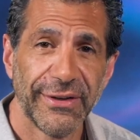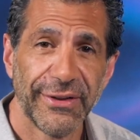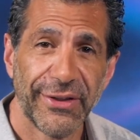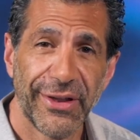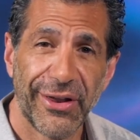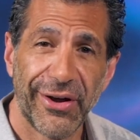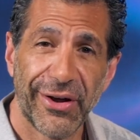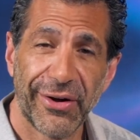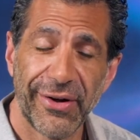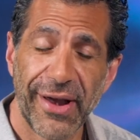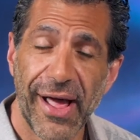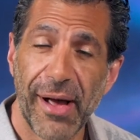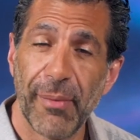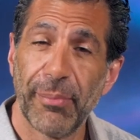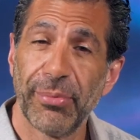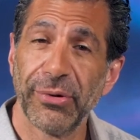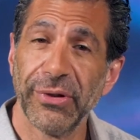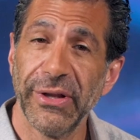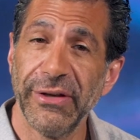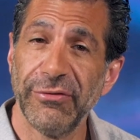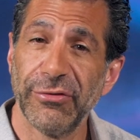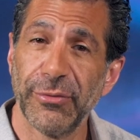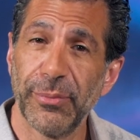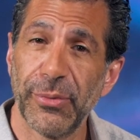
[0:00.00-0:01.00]
that are not
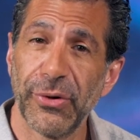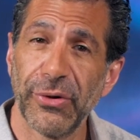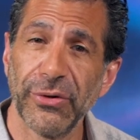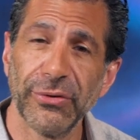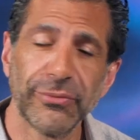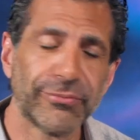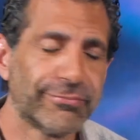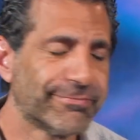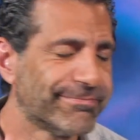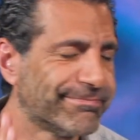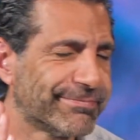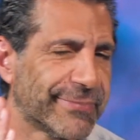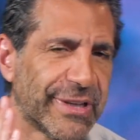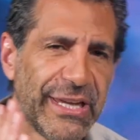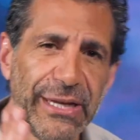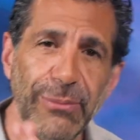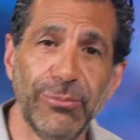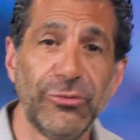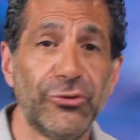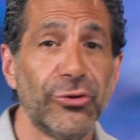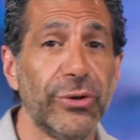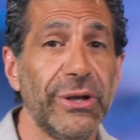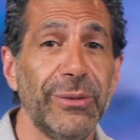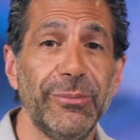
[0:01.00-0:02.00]
believable.
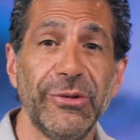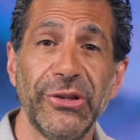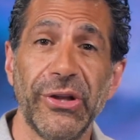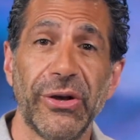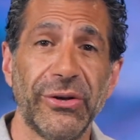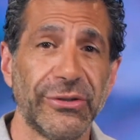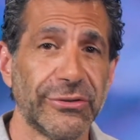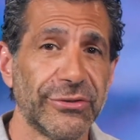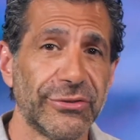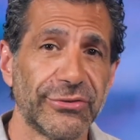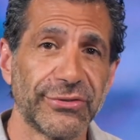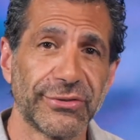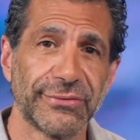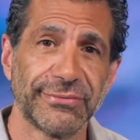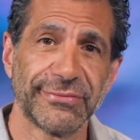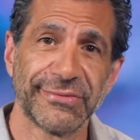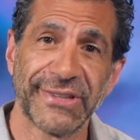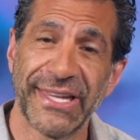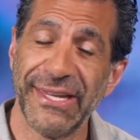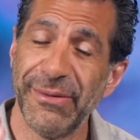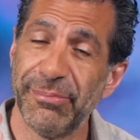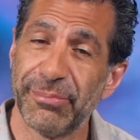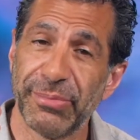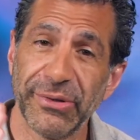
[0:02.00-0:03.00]
Keep dreaming those.
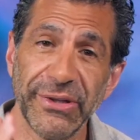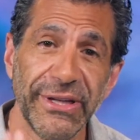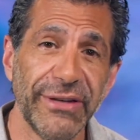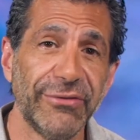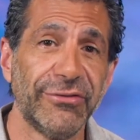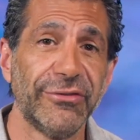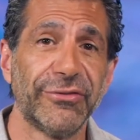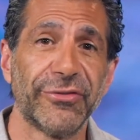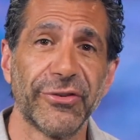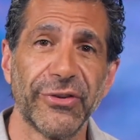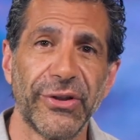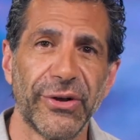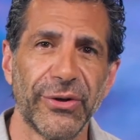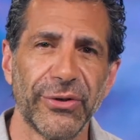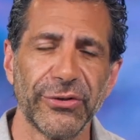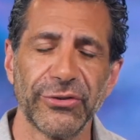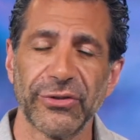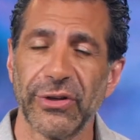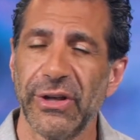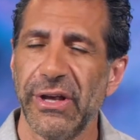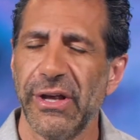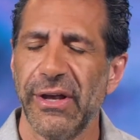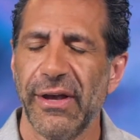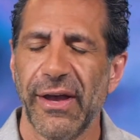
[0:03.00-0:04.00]
Keep believing for
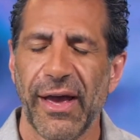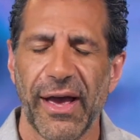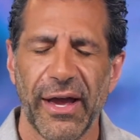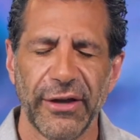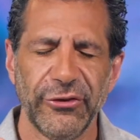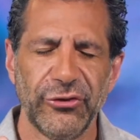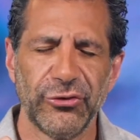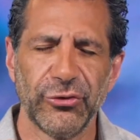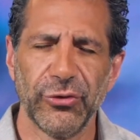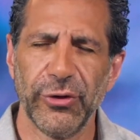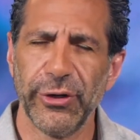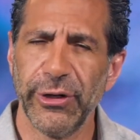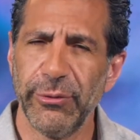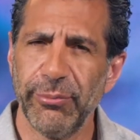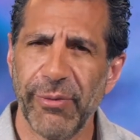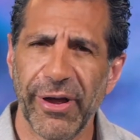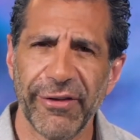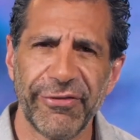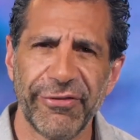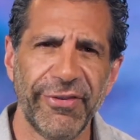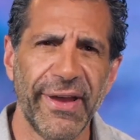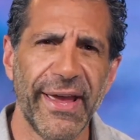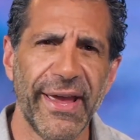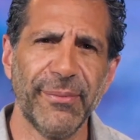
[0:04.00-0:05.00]
those. I dream
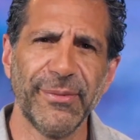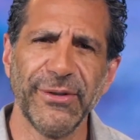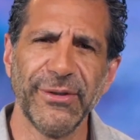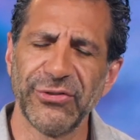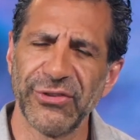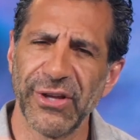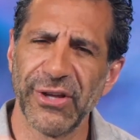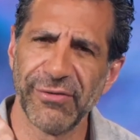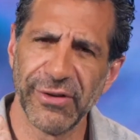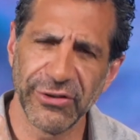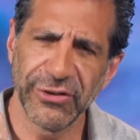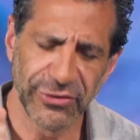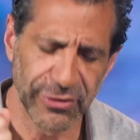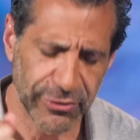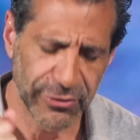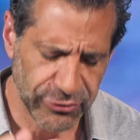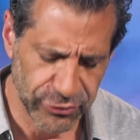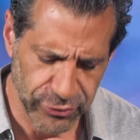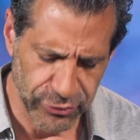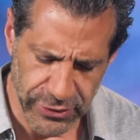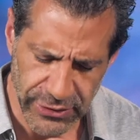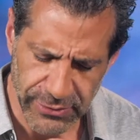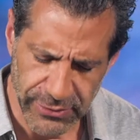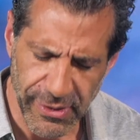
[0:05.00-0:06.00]
my family salvation. I
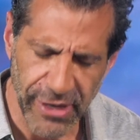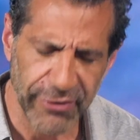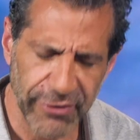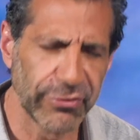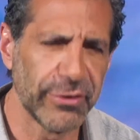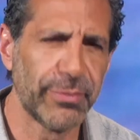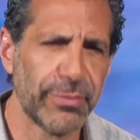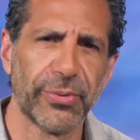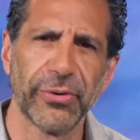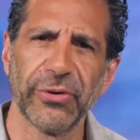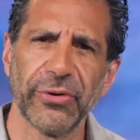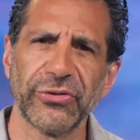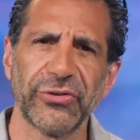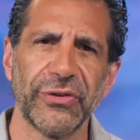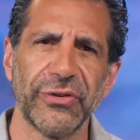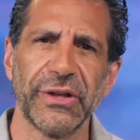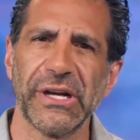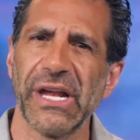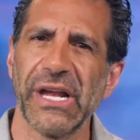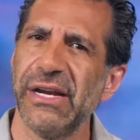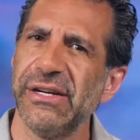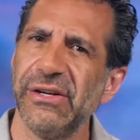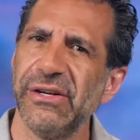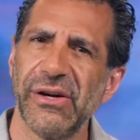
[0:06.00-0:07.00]
dream every person
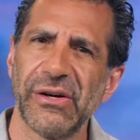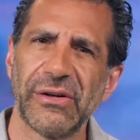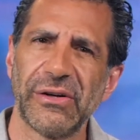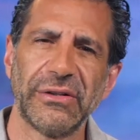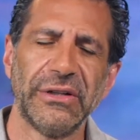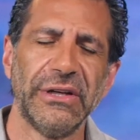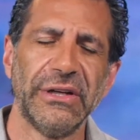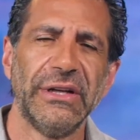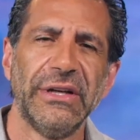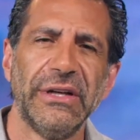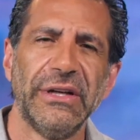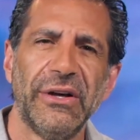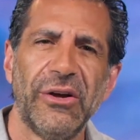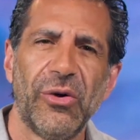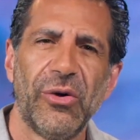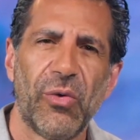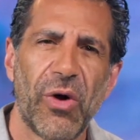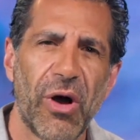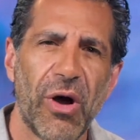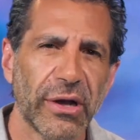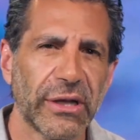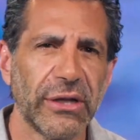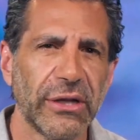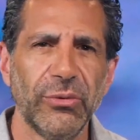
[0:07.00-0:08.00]
that I know
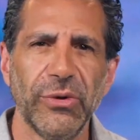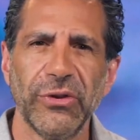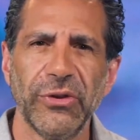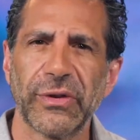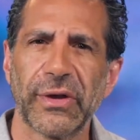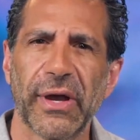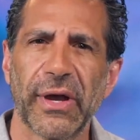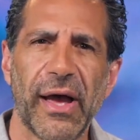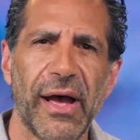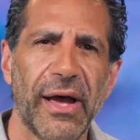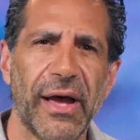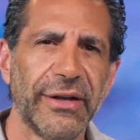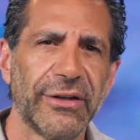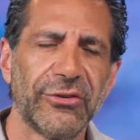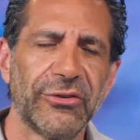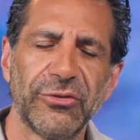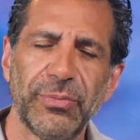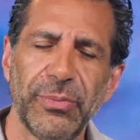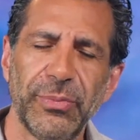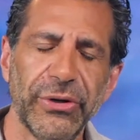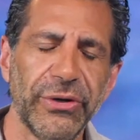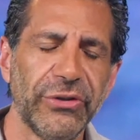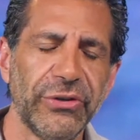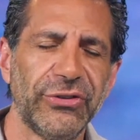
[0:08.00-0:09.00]
walking with God,
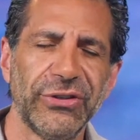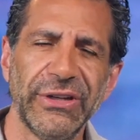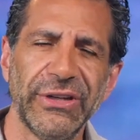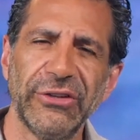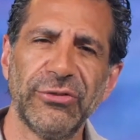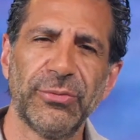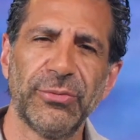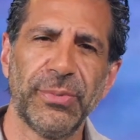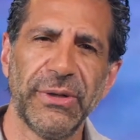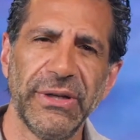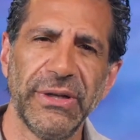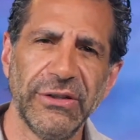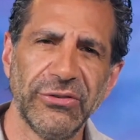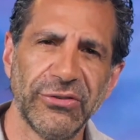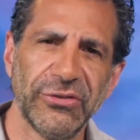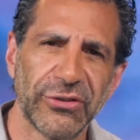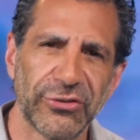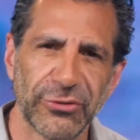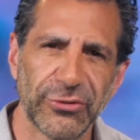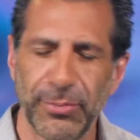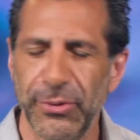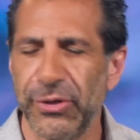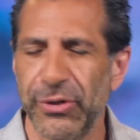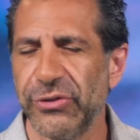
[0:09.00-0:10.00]
experiencing His peace,
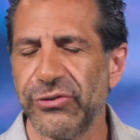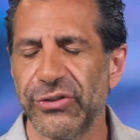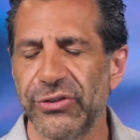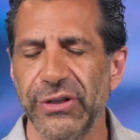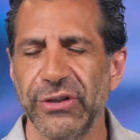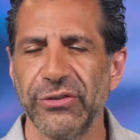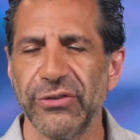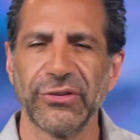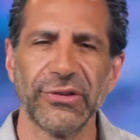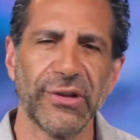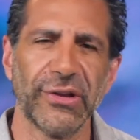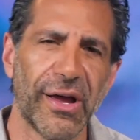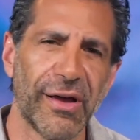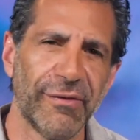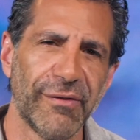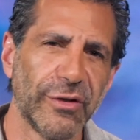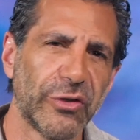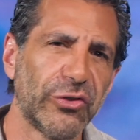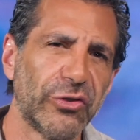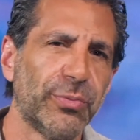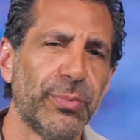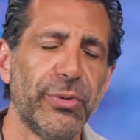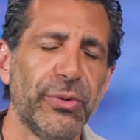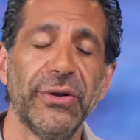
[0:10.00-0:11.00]
experiencing His love,
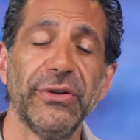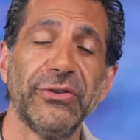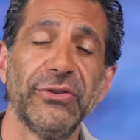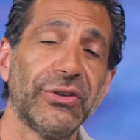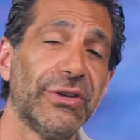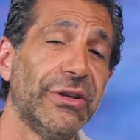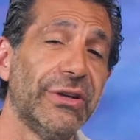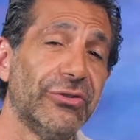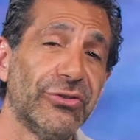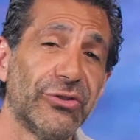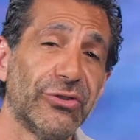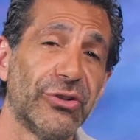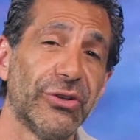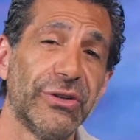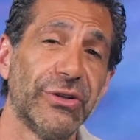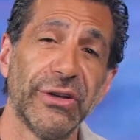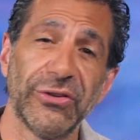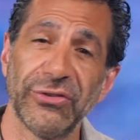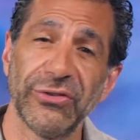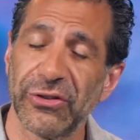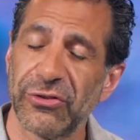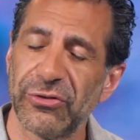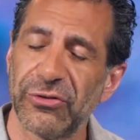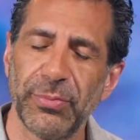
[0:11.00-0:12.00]
experiencing His
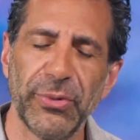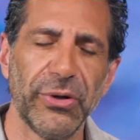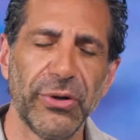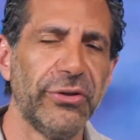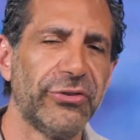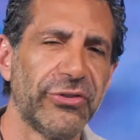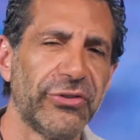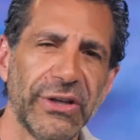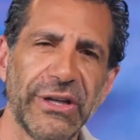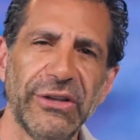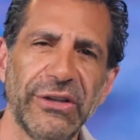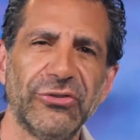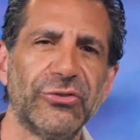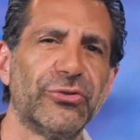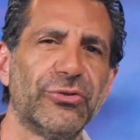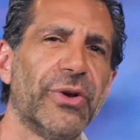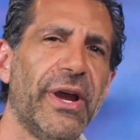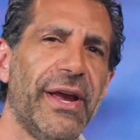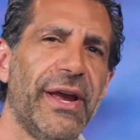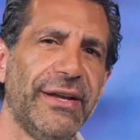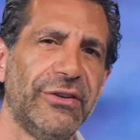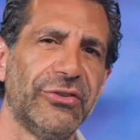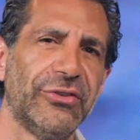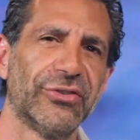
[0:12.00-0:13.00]
goodness, experiencing His
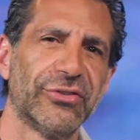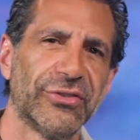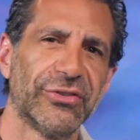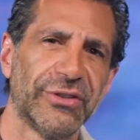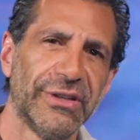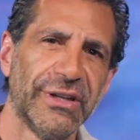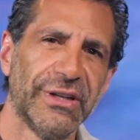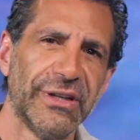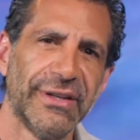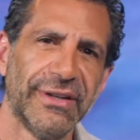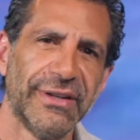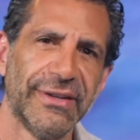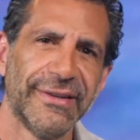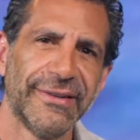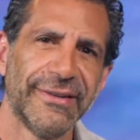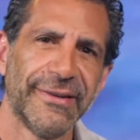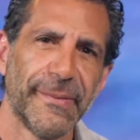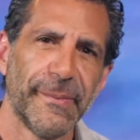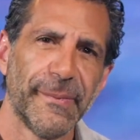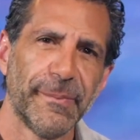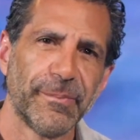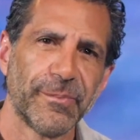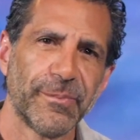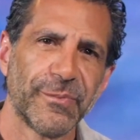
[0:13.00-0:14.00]
grace.
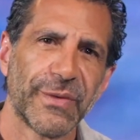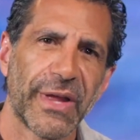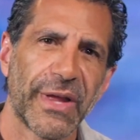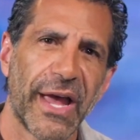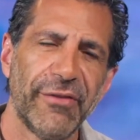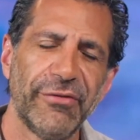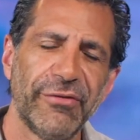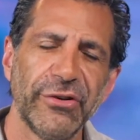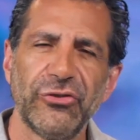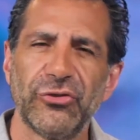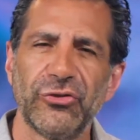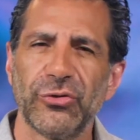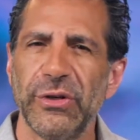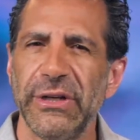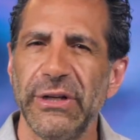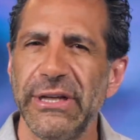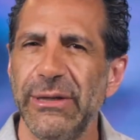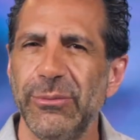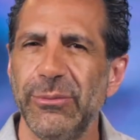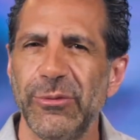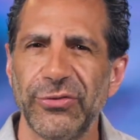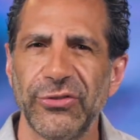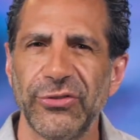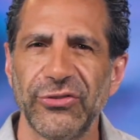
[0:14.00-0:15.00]
I have a
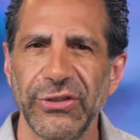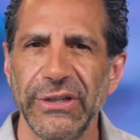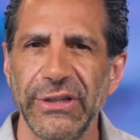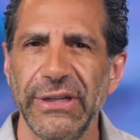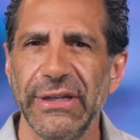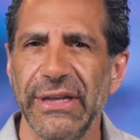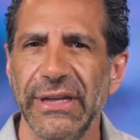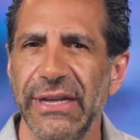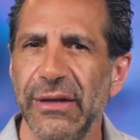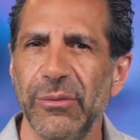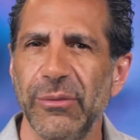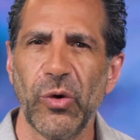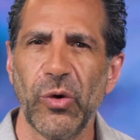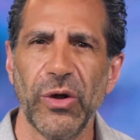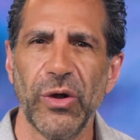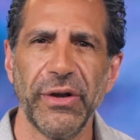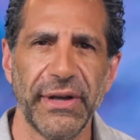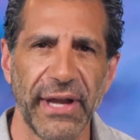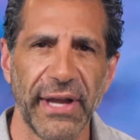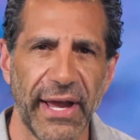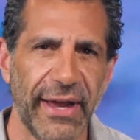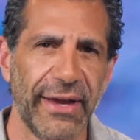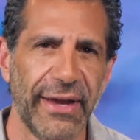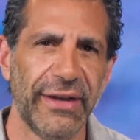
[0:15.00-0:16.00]
dream of seeing
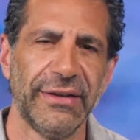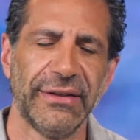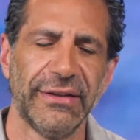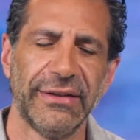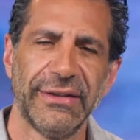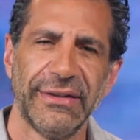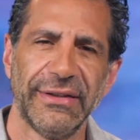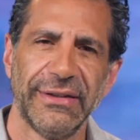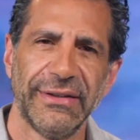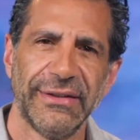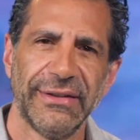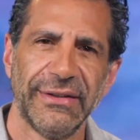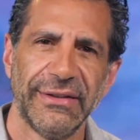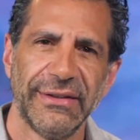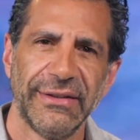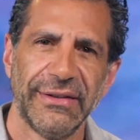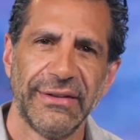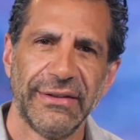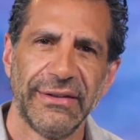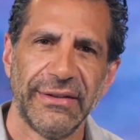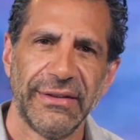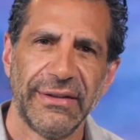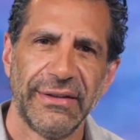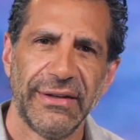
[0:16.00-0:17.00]
one day
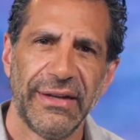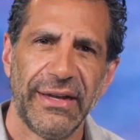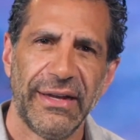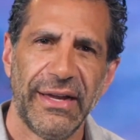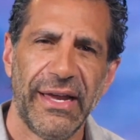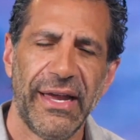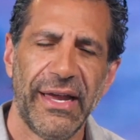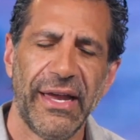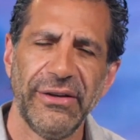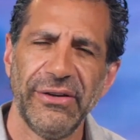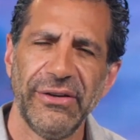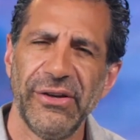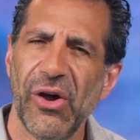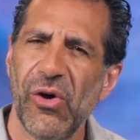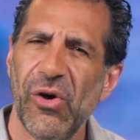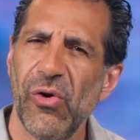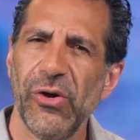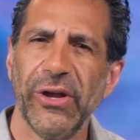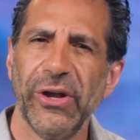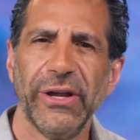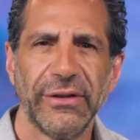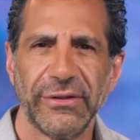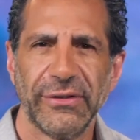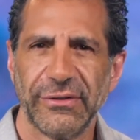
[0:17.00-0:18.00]
and
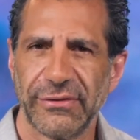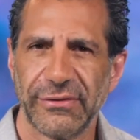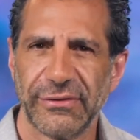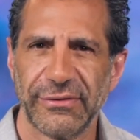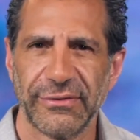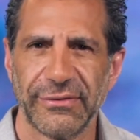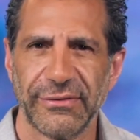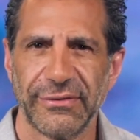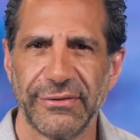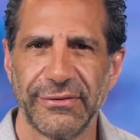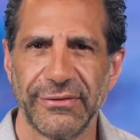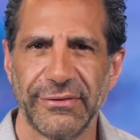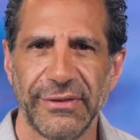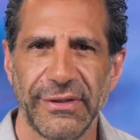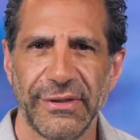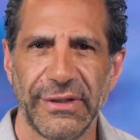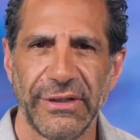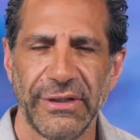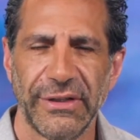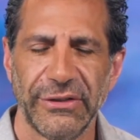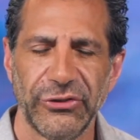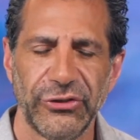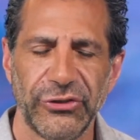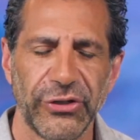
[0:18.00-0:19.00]
knowing
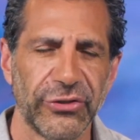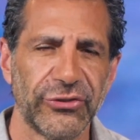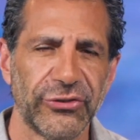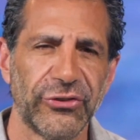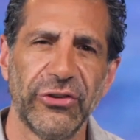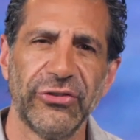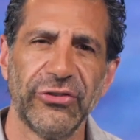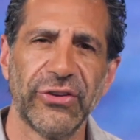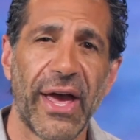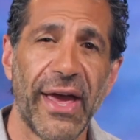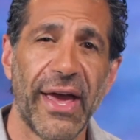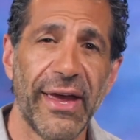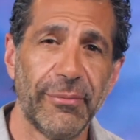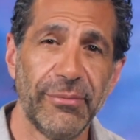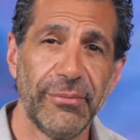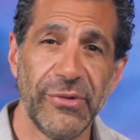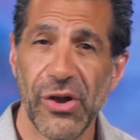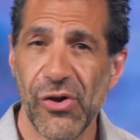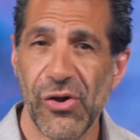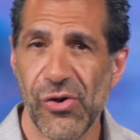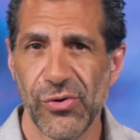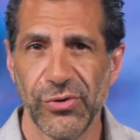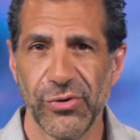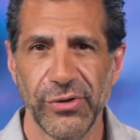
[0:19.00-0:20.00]
just as I am
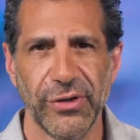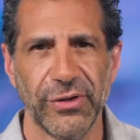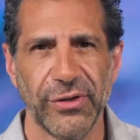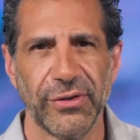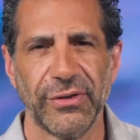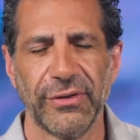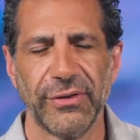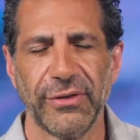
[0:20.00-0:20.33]
known.